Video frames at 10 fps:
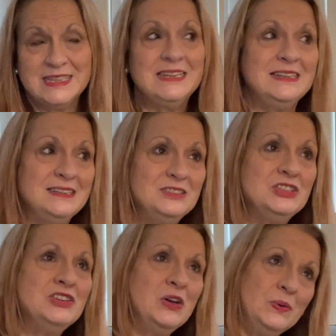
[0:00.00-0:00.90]
and you
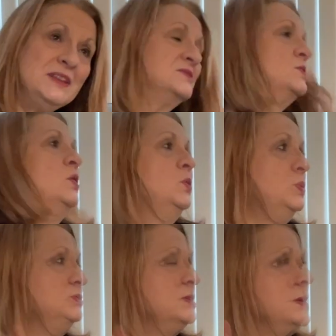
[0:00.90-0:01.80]
know, it's cold.